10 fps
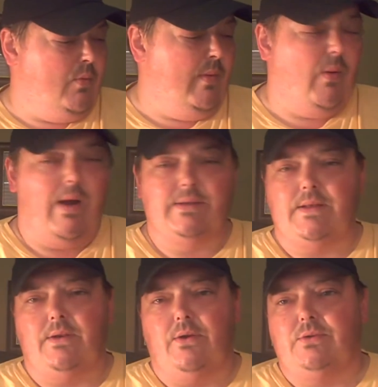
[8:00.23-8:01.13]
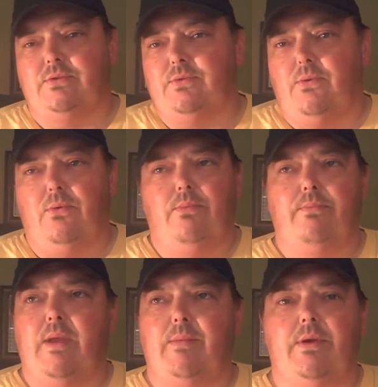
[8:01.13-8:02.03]
When my wife's out of nursing school,
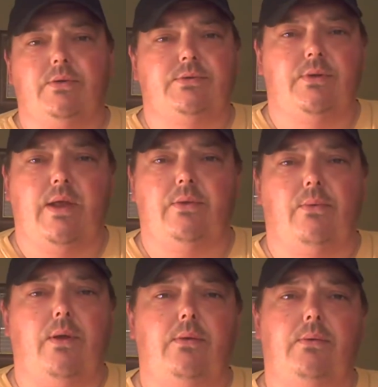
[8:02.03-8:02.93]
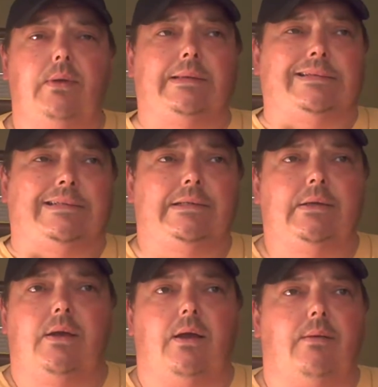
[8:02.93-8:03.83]
maybe a year or so down the road.
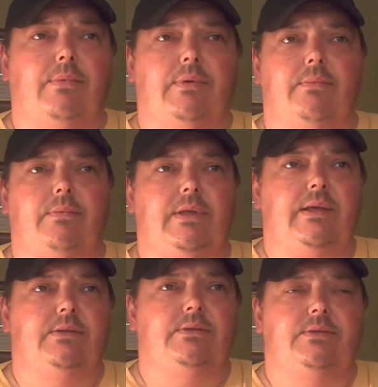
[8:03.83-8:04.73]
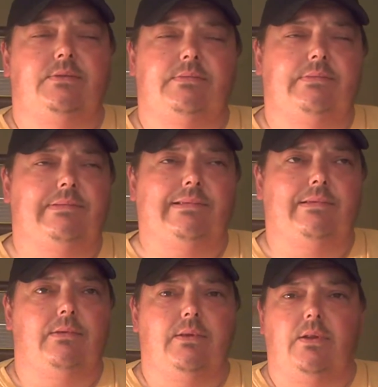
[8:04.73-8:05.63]
Kids a
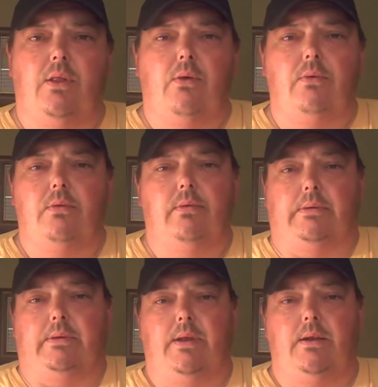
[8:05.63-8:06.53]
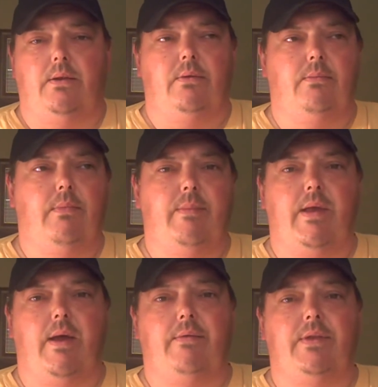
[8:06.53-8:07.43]
little older. I don't know. Maybe
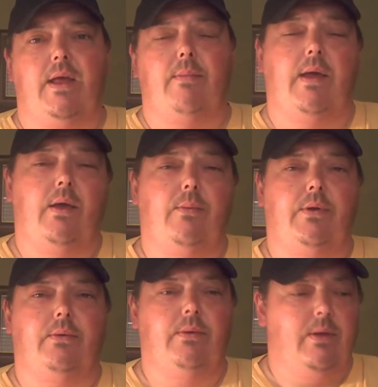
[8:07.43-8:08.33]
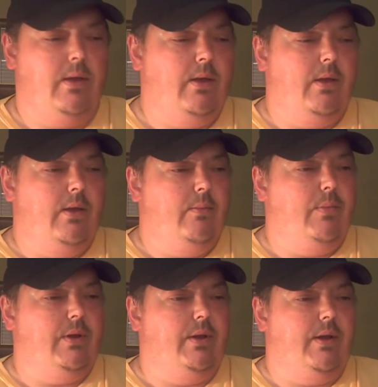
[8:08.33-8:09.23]
I'll have time. I hope I do.
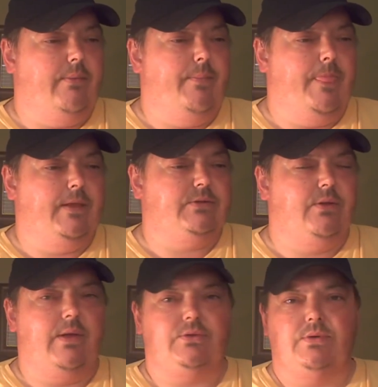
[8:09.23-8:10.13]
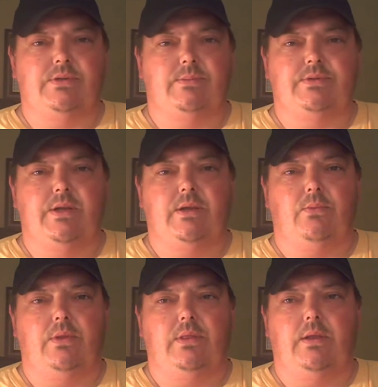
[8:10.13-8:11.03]
But so that's the reason I'm sticking
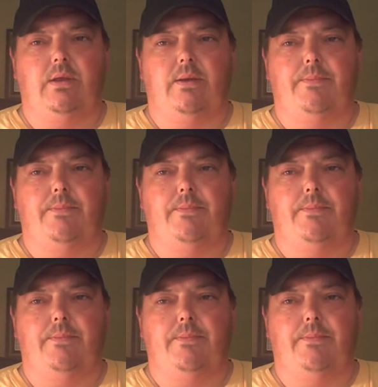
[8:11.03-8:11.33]
with the